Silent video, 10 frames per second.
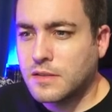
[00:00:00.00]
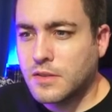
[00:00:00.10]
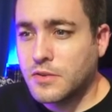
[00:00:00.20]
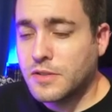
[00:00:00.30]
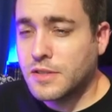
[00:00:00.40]

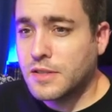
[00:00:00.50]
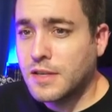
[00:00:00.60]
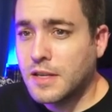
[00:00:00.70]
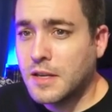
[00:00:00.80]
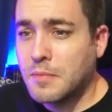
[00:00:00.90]
There's
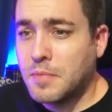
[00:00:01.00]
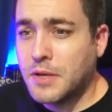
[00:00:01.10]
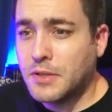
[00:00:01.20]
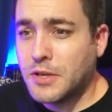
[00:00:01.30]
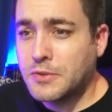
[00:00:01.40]

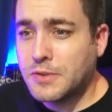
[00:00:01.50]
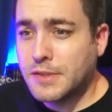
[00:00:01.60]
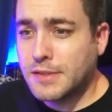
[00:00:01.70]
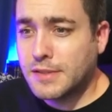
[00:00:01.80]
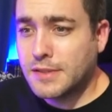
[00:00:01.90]

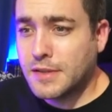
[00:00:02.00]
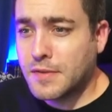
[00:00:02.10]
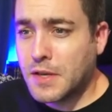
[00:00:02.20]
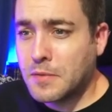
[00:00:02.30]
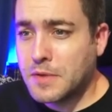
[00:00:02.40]
pillows, if
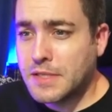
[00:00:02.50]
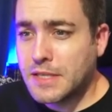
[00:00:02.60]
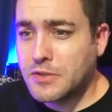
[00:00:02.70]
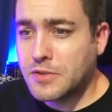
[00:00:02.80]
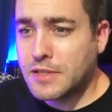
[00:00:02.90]
anyone's
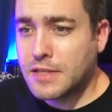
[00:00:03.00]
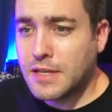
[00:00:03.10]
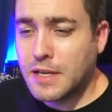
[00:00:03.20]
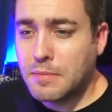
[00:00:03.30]
interested in